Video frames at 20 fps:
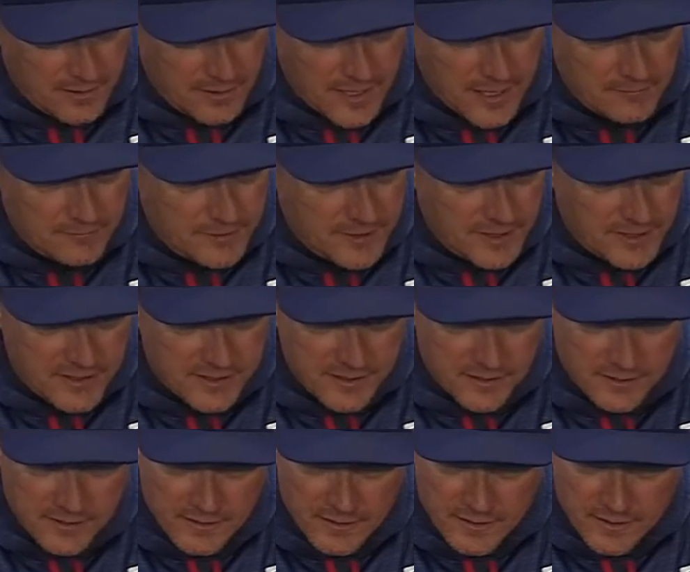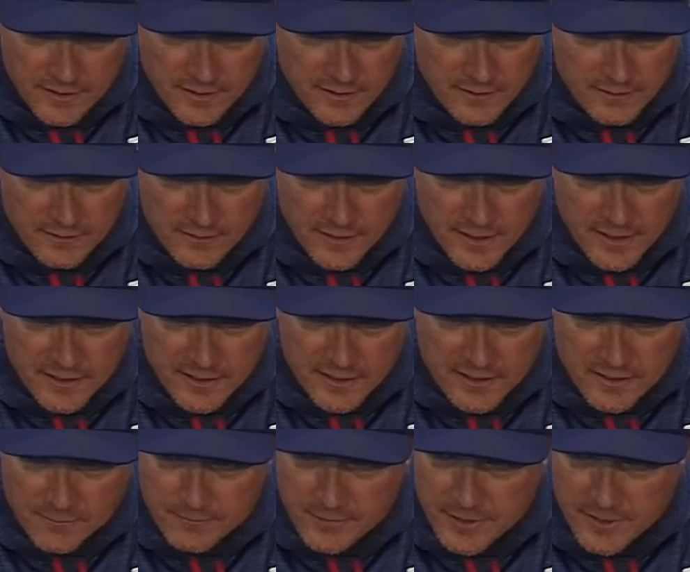that pitch, and, and that,
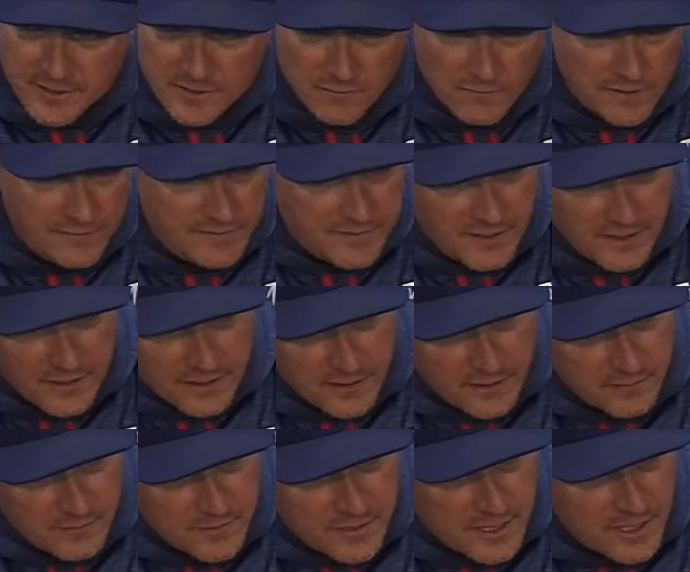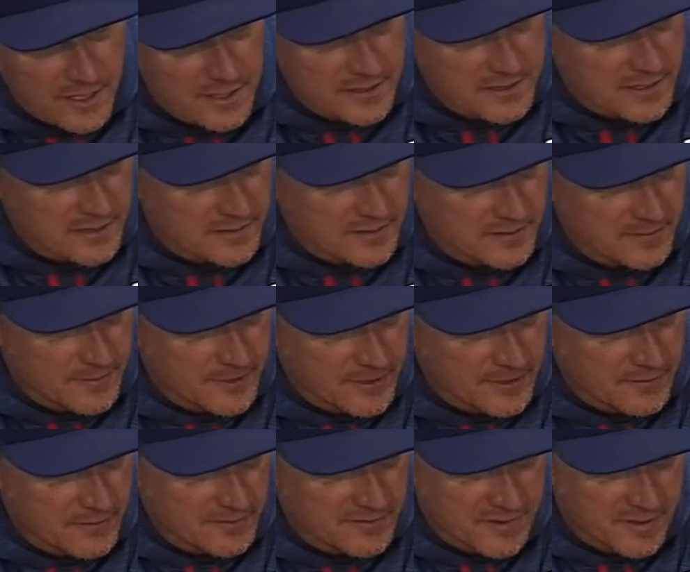that's a pitch that we've seen him chase. That's a
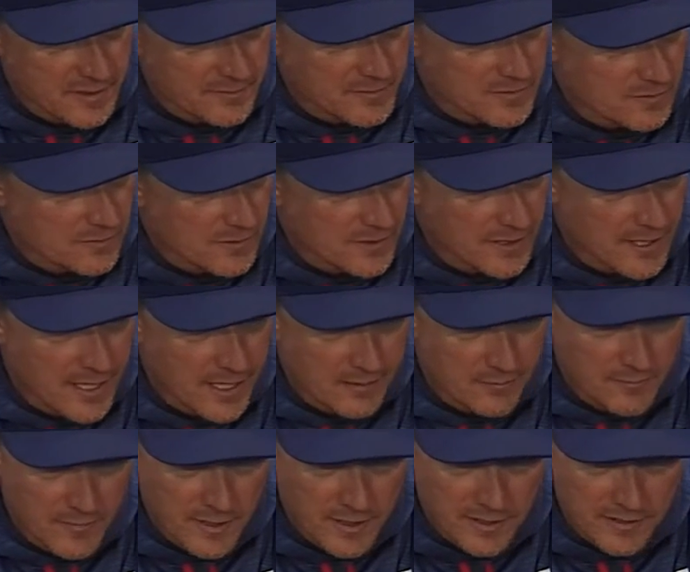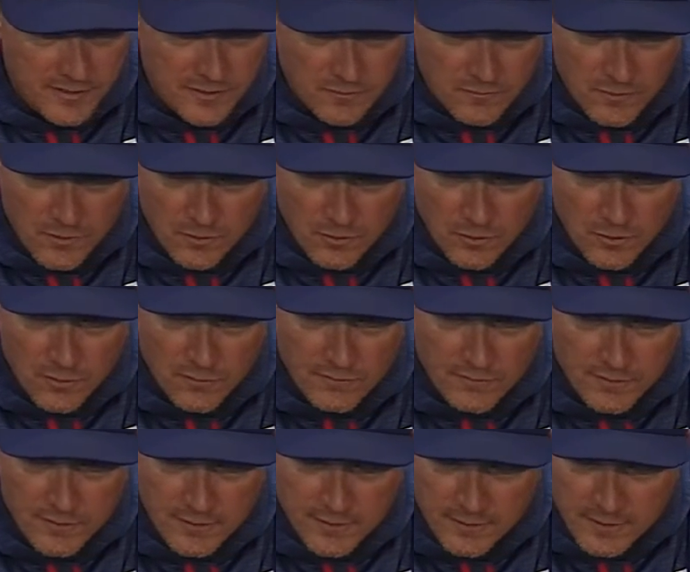pitch we've seen him swing at and miss or roll
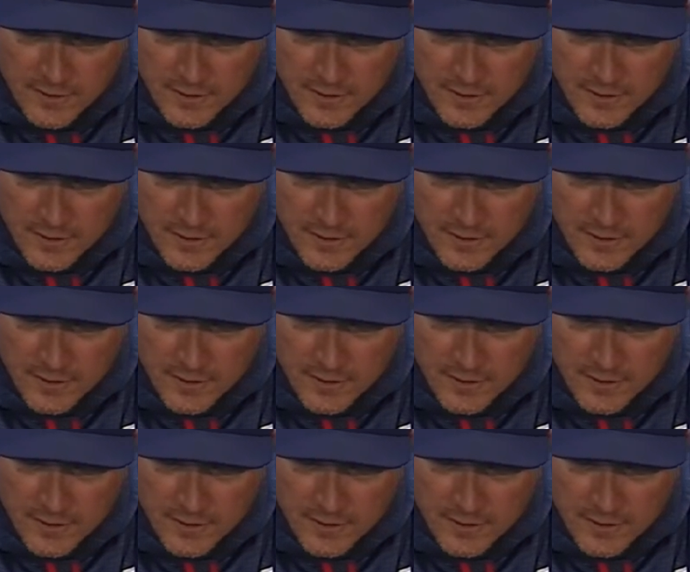over